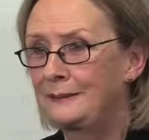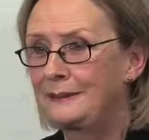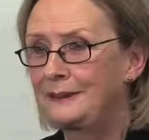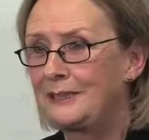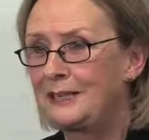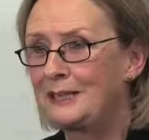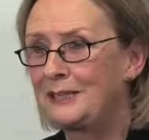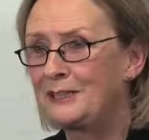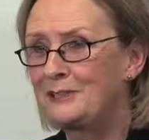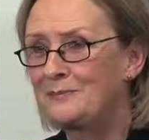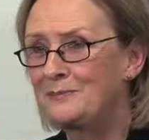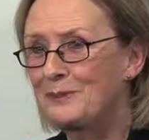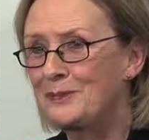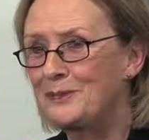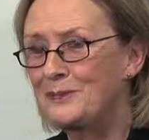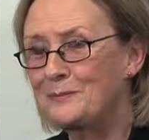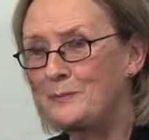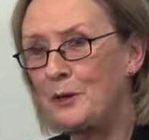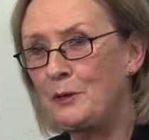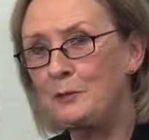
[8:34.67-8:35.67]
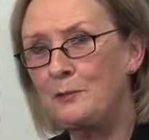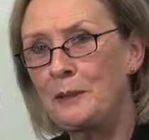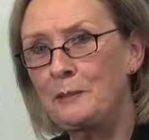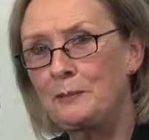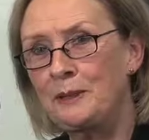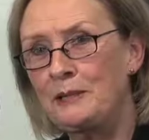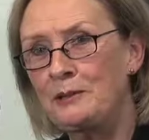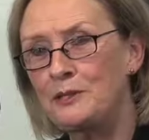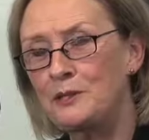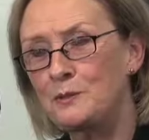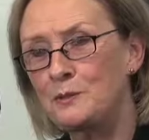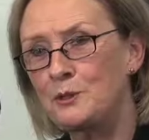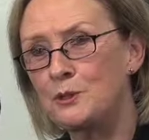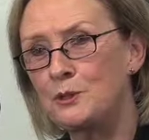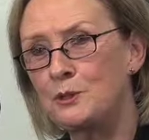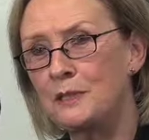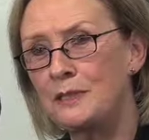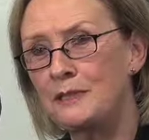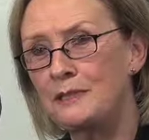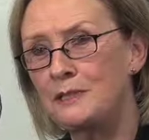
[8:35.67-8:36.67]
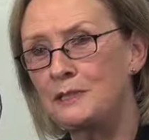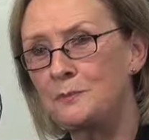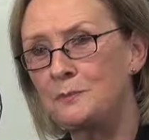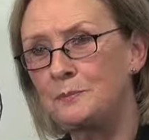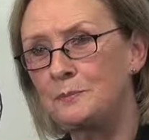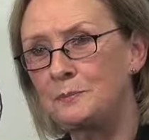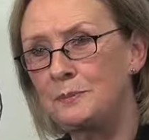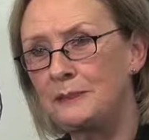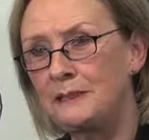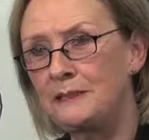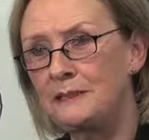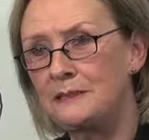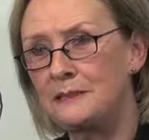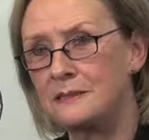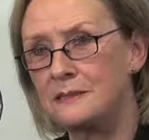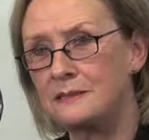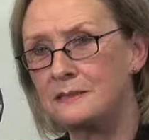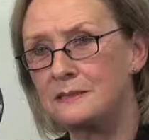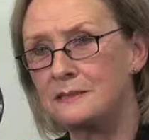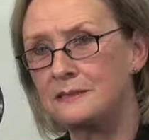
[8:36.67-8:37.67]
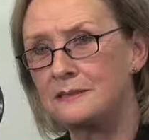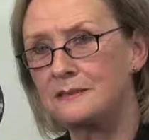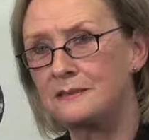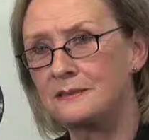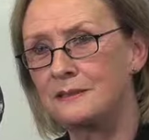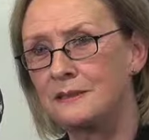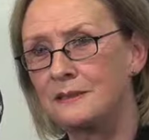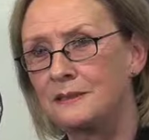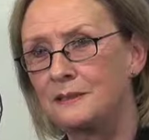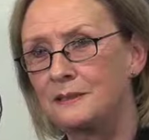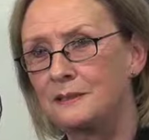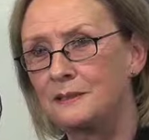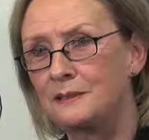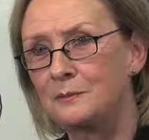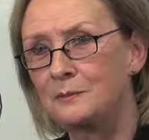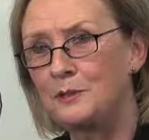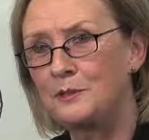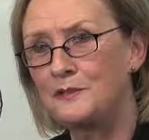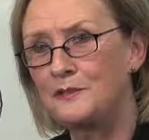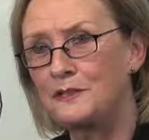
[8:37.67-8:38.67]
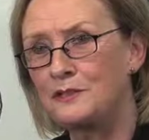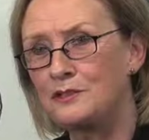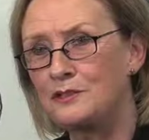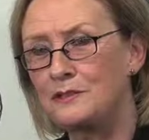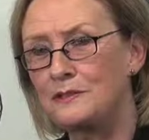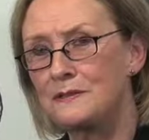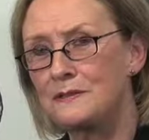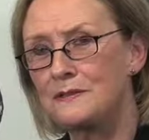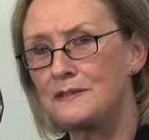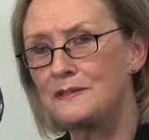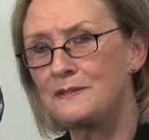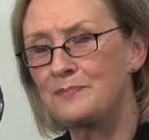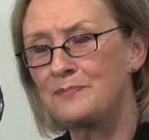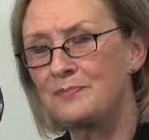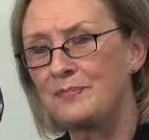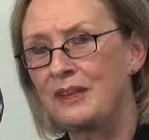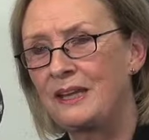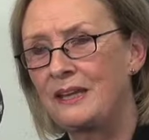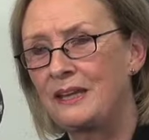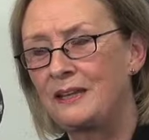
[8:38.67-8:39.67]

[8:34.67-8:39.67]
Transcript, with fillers: And I could, because both my parents were trained pianists and musicians,